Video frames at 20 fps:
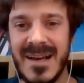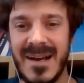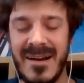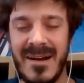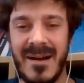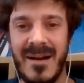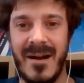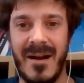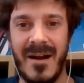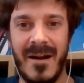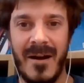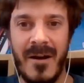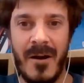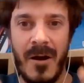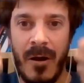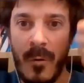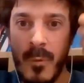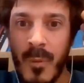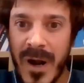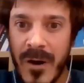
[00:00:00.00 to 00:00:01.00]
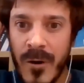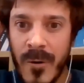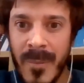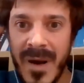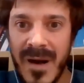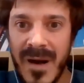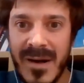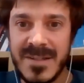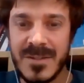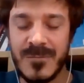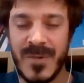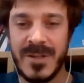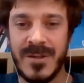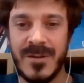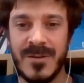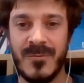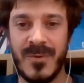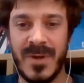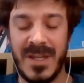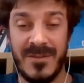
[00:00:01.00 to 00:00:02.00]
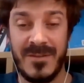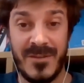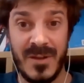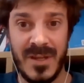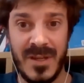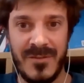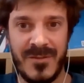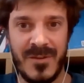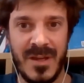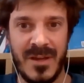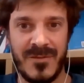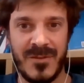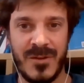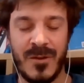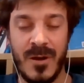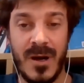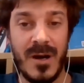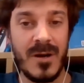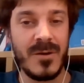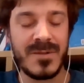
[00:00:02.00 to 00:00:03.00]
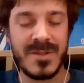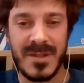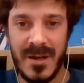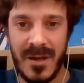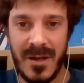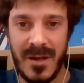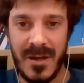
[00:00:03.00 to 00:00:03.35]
wear a mask if you have to go out.